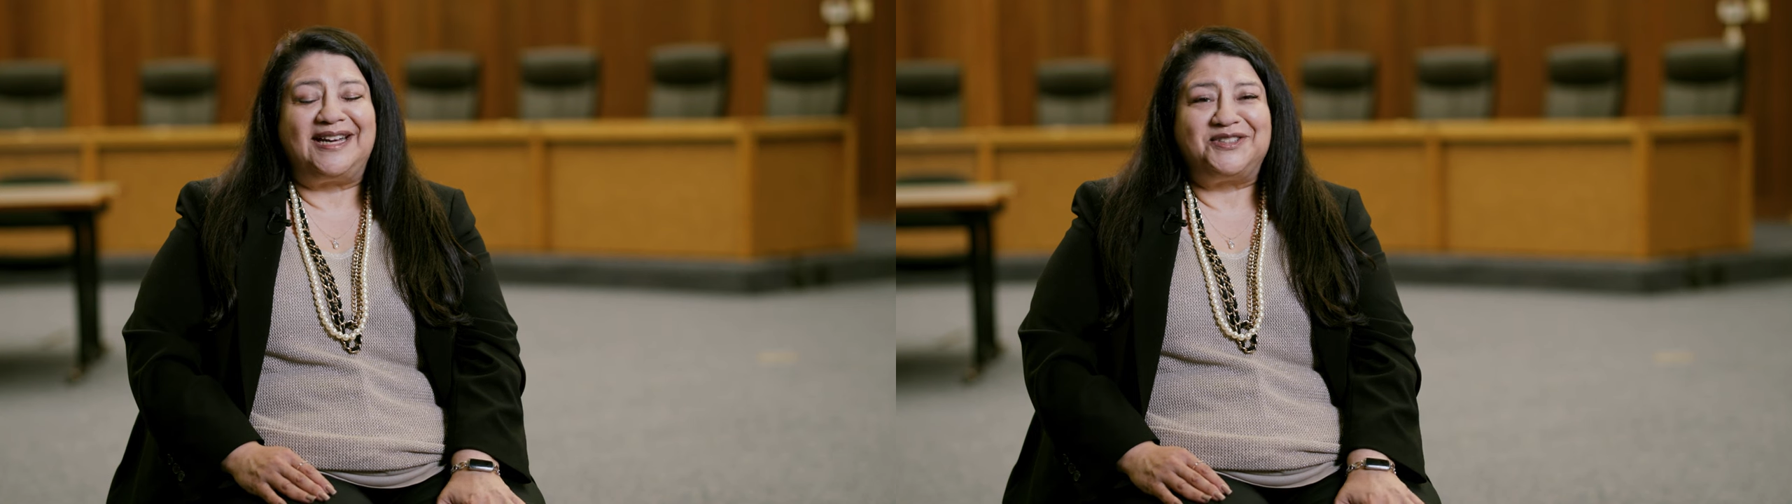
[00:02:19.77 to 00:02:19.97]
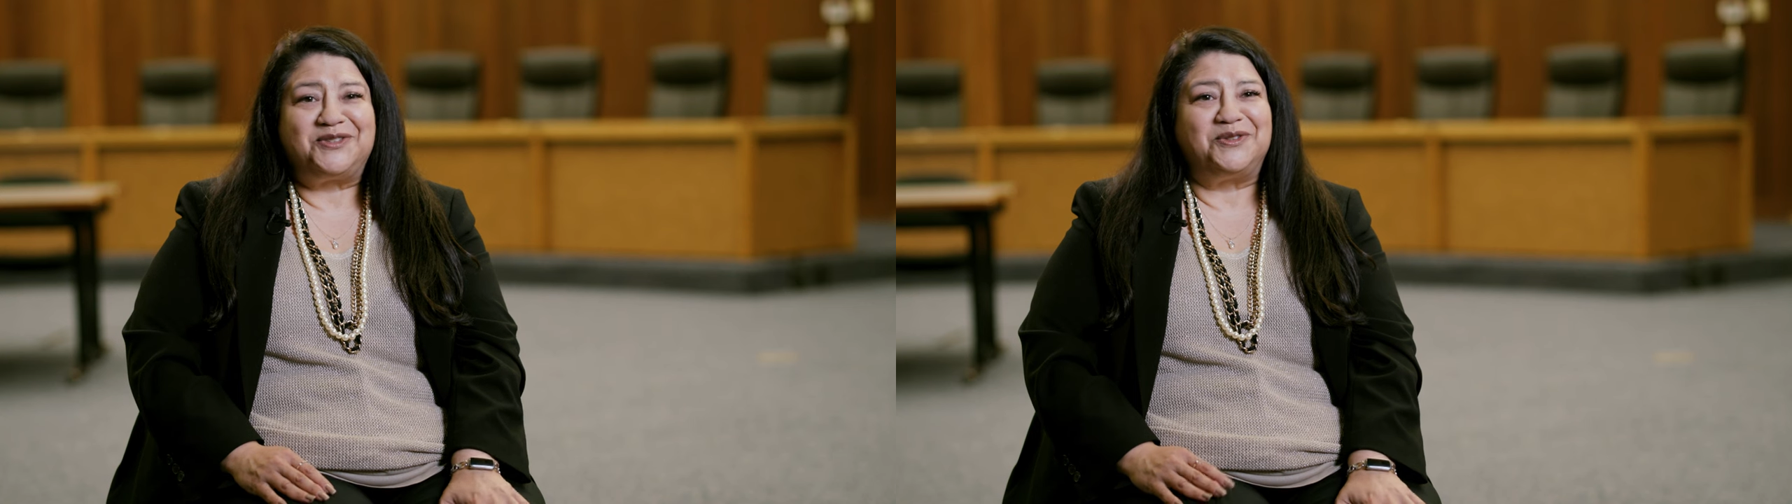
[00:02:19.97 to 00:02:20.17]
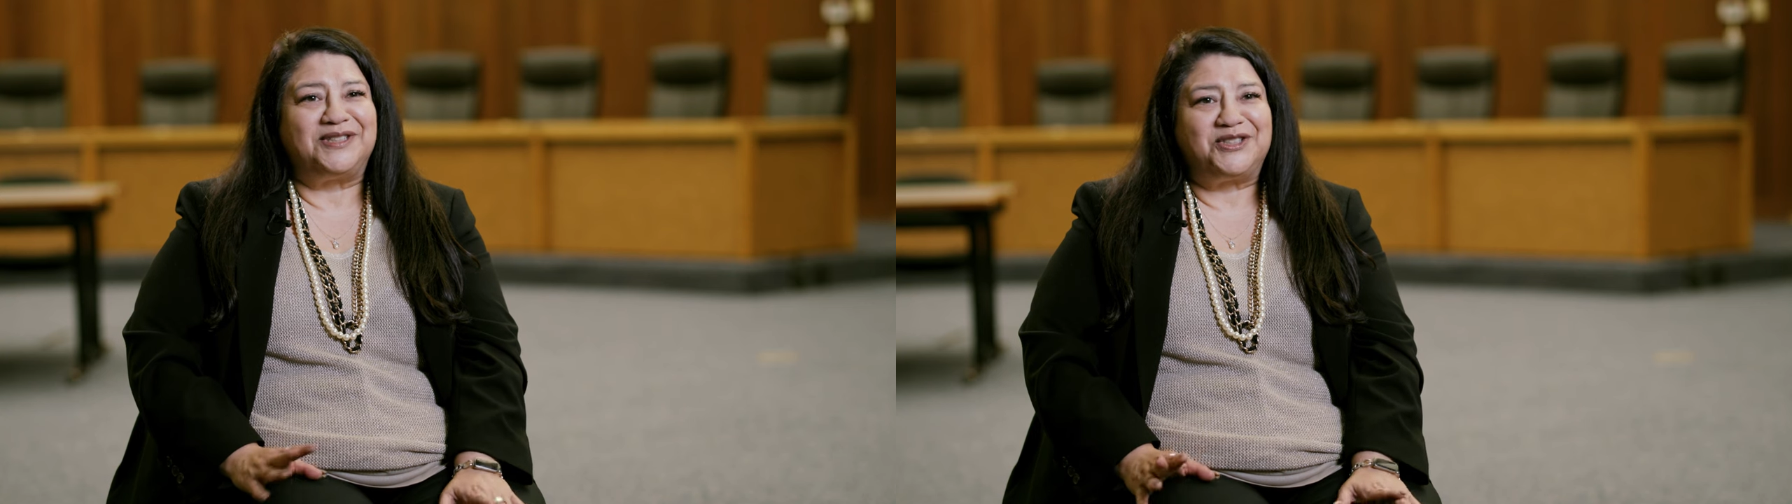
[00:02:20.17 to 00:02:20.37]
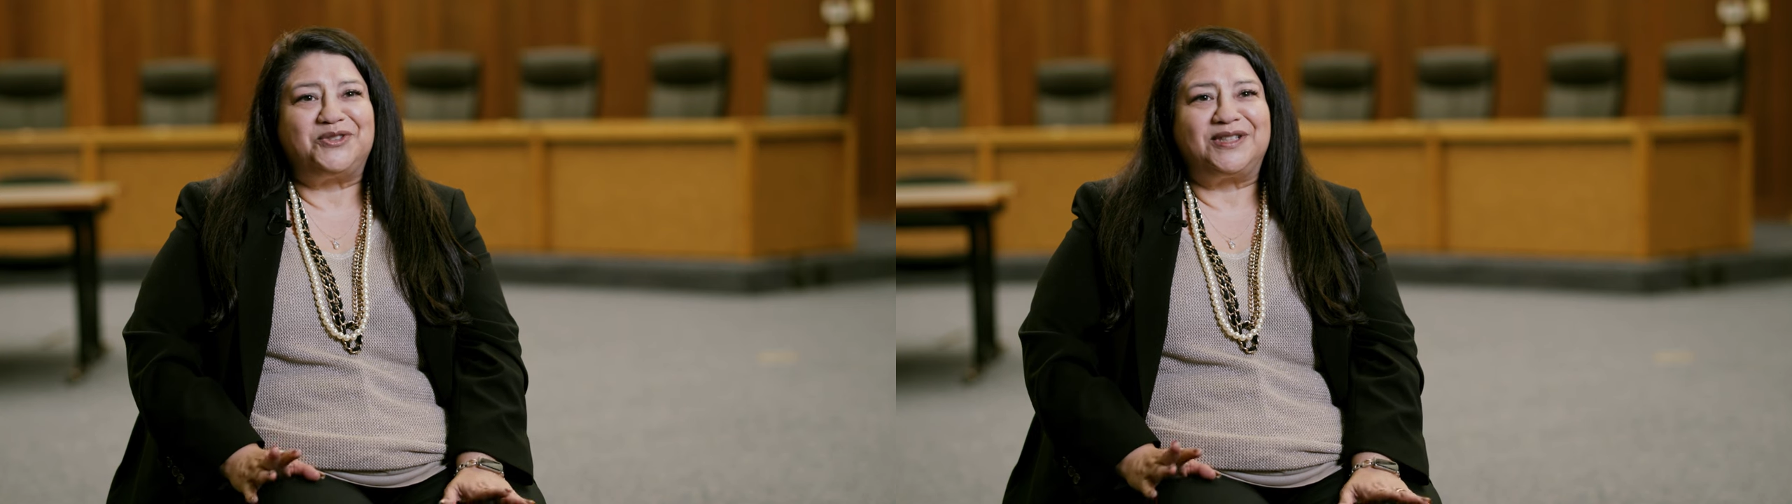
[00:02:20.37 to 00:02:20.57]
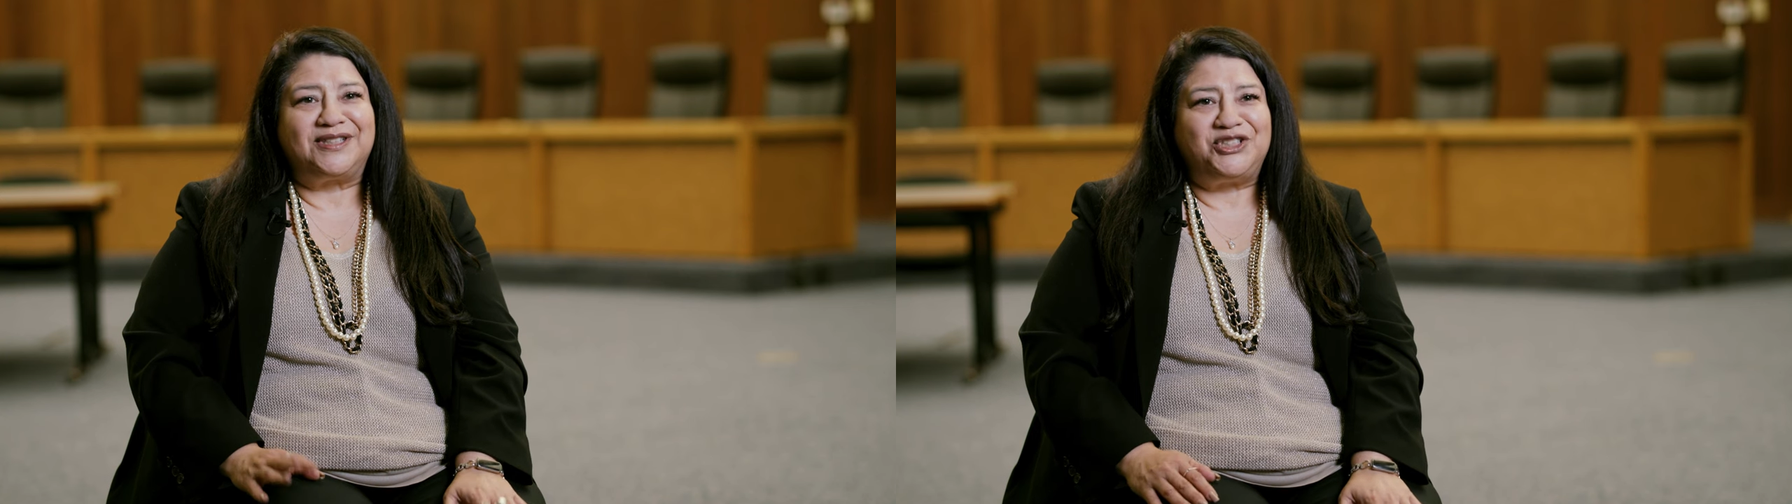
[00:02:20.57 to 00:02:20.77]
High School
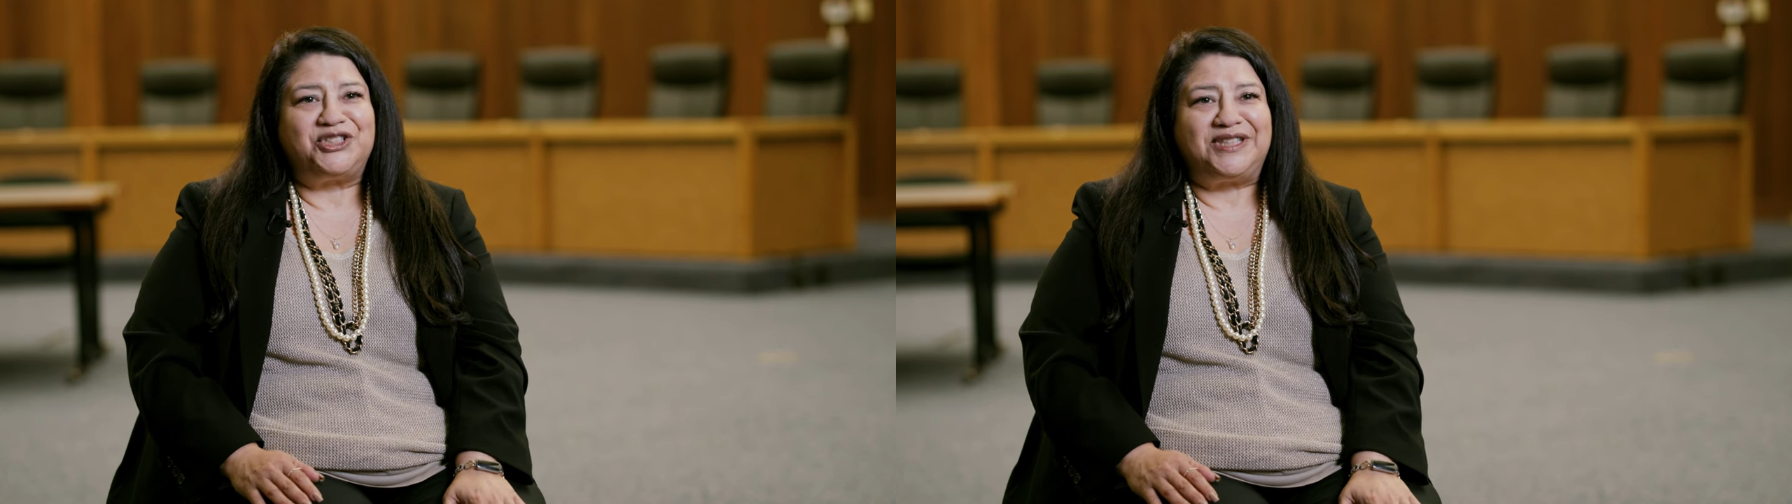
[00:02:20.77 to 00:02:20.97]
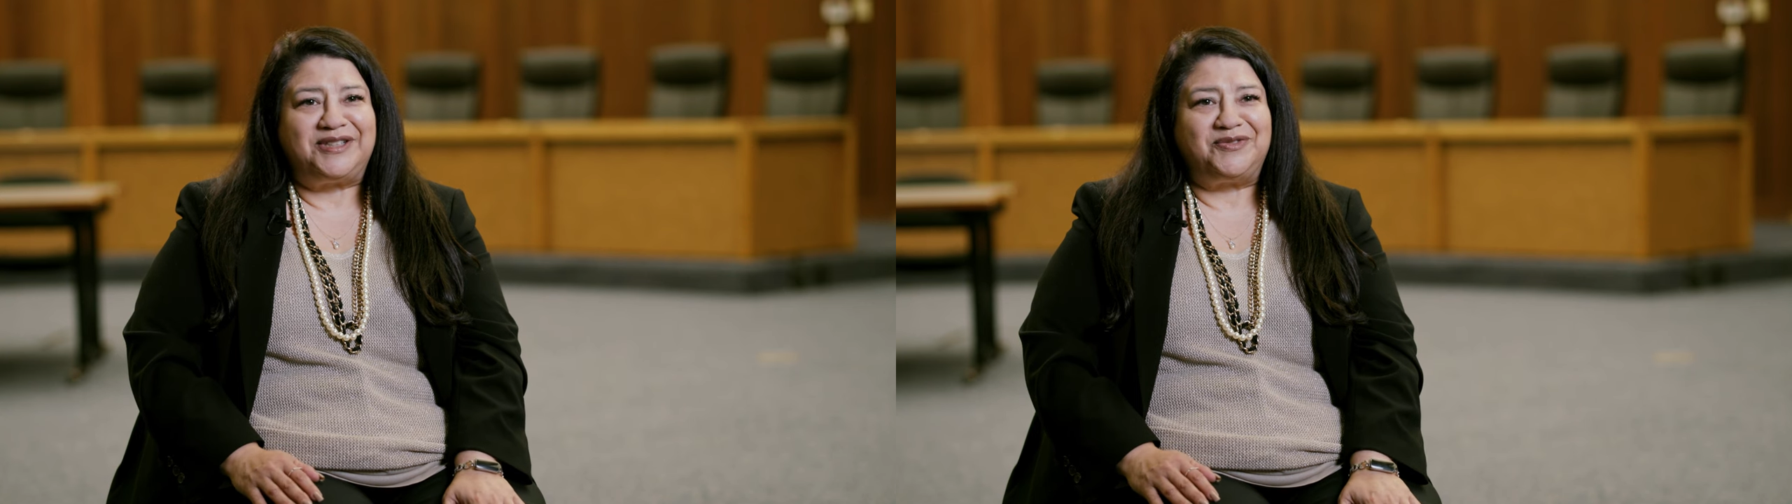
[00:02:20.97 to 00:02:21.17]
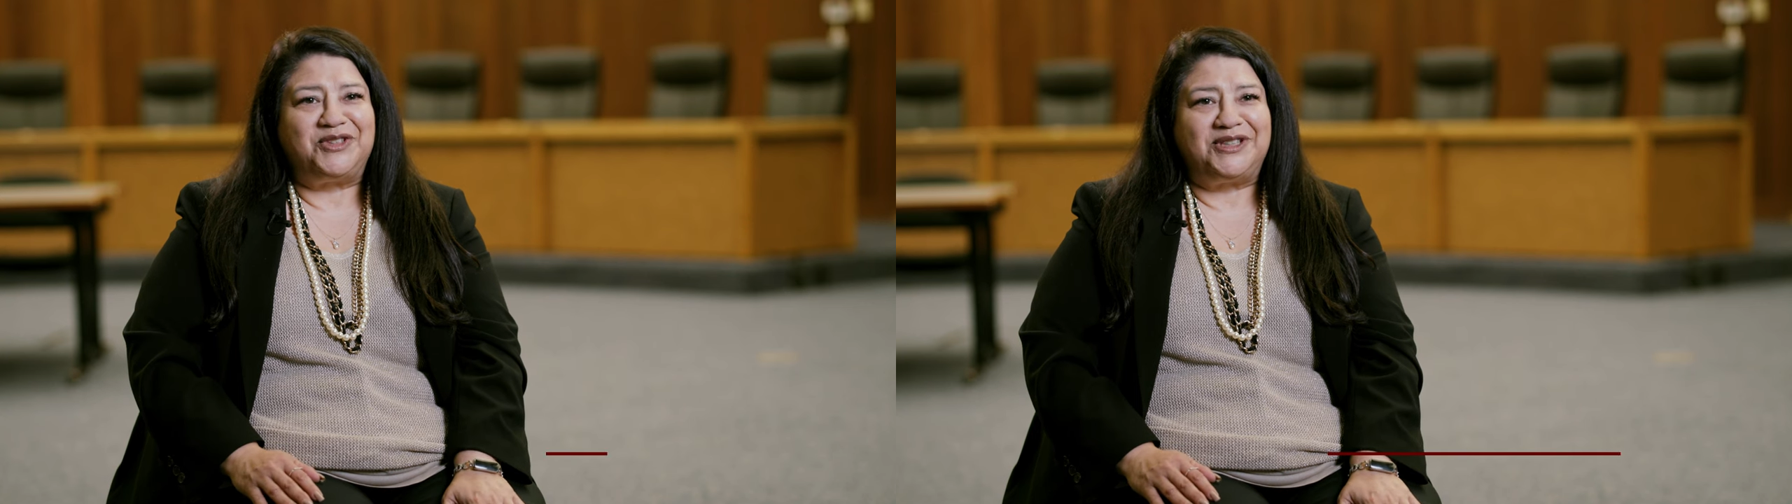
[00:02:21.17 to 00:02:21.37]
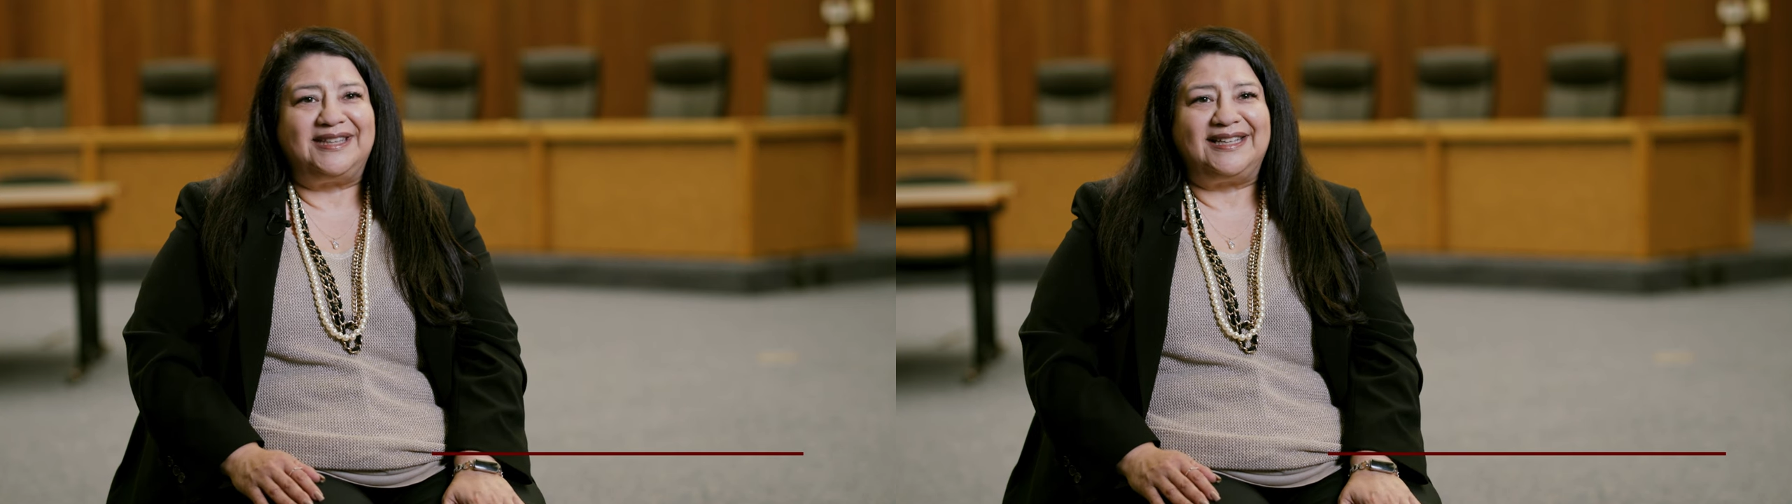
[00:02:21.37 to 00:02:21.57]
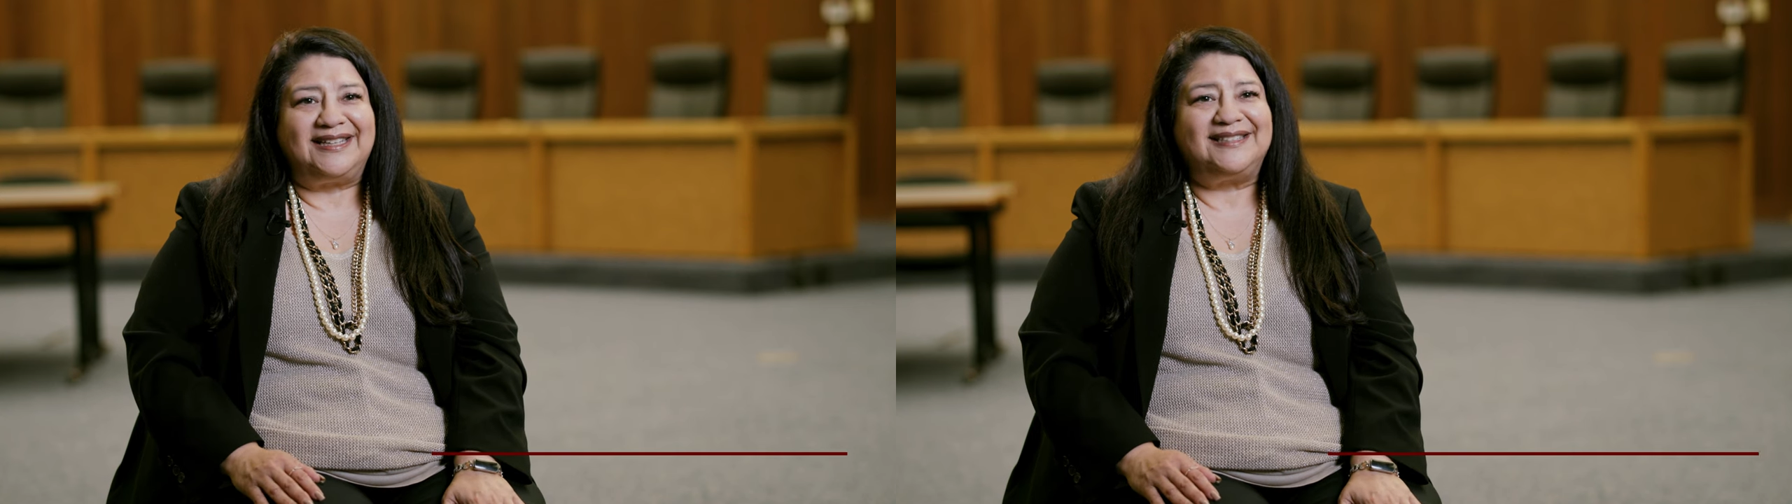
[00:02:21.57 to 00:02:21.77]
District achieve good
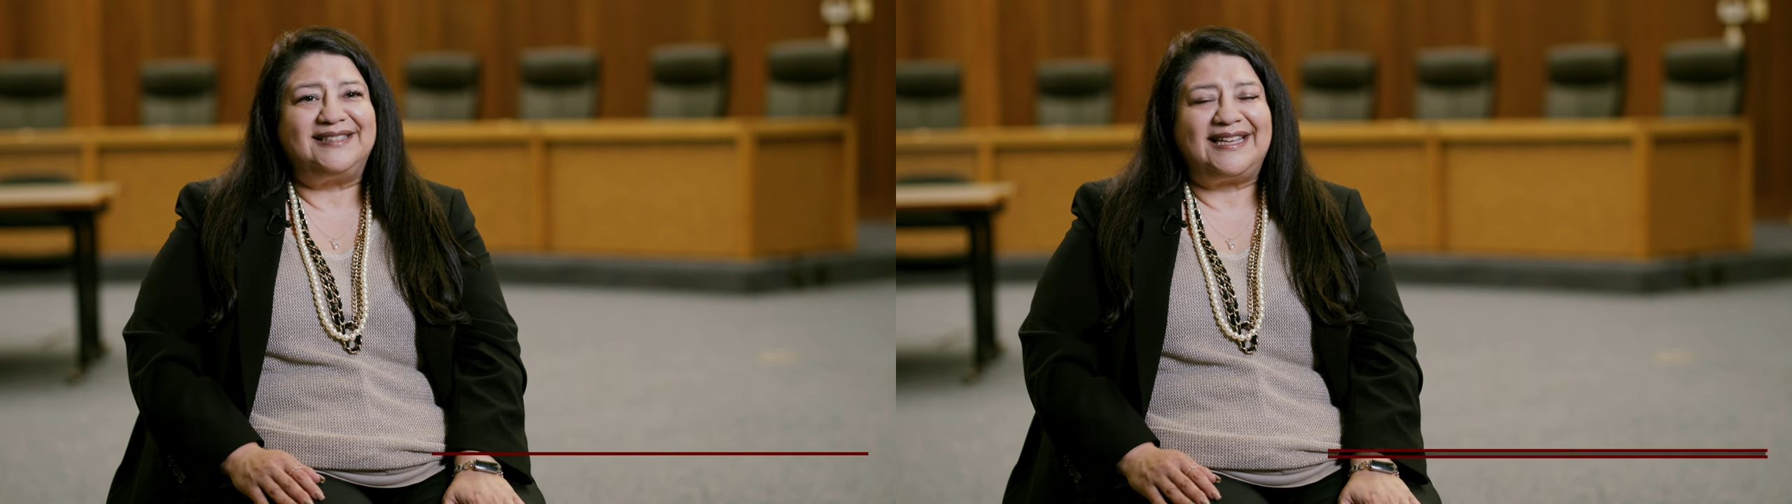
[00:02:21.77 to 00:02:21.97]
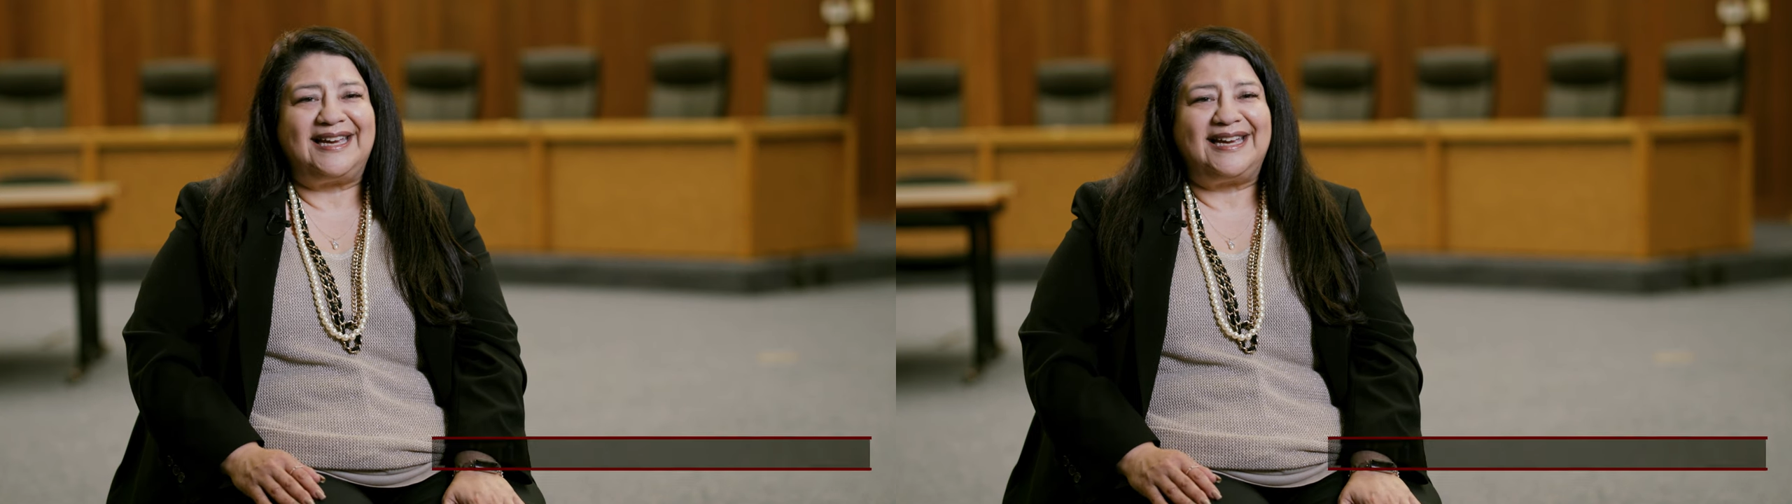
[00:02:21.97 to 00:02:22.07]
things,